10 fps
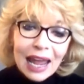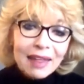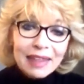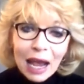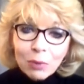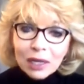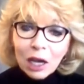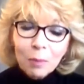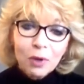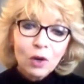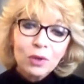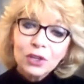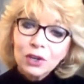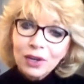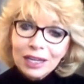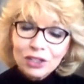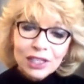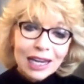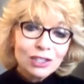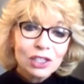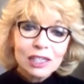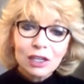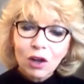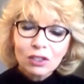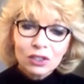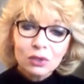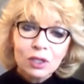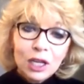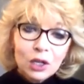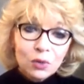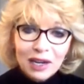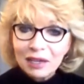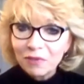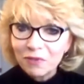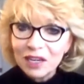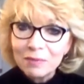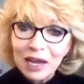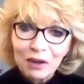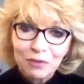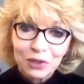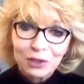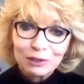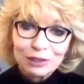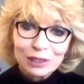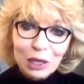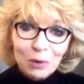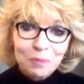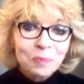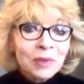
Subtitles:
And that will help her with her education and also great feedback for her. So,